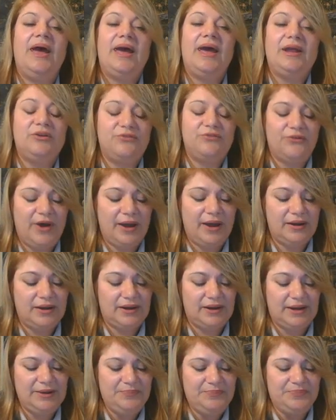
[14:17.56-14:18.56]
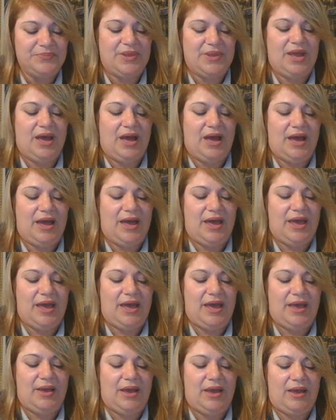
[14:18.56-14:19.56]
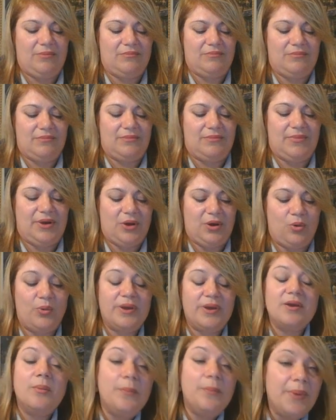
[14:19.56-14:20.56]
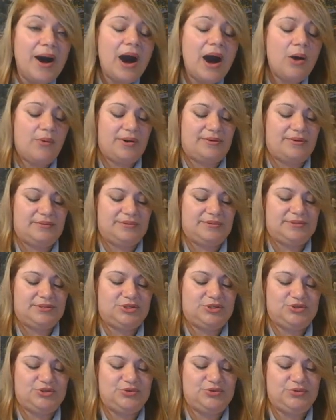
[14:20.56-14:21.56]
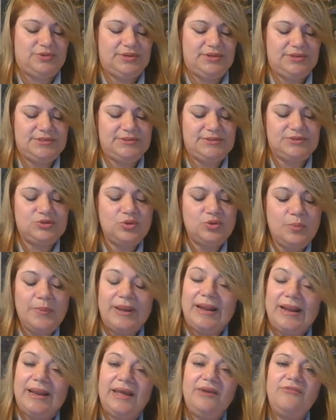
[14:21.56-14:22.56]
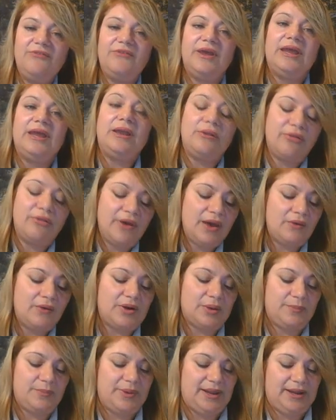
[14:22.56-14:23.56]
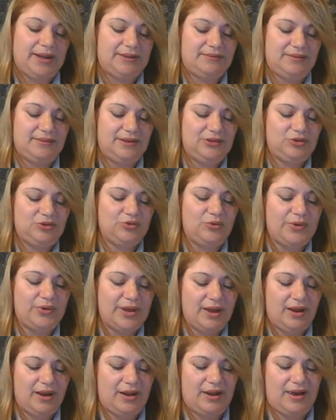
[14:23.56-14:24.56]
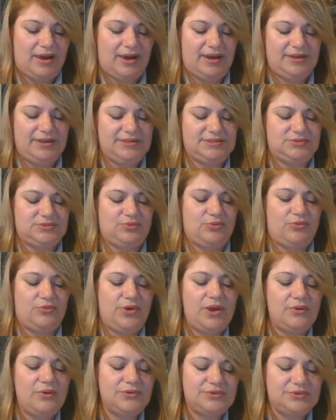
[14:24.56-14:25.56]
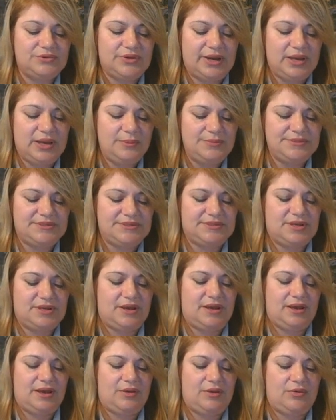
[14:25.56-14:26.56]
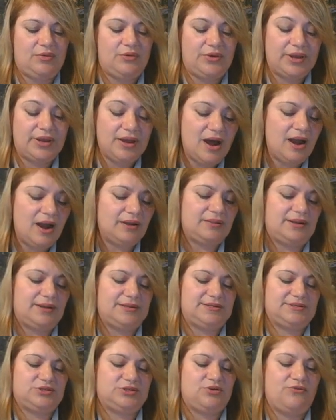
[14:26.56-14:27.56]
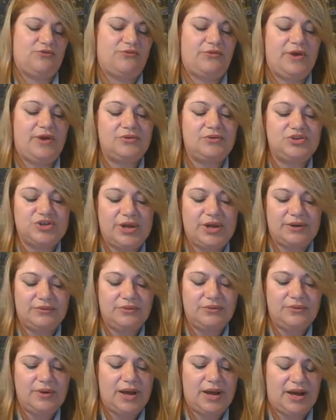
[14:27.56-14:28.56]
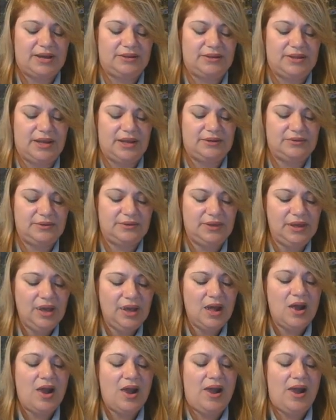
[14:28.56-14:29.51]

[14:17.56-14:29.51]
And finally, we empower students to believe in their ability to realize their dreams regardless of their gender identity,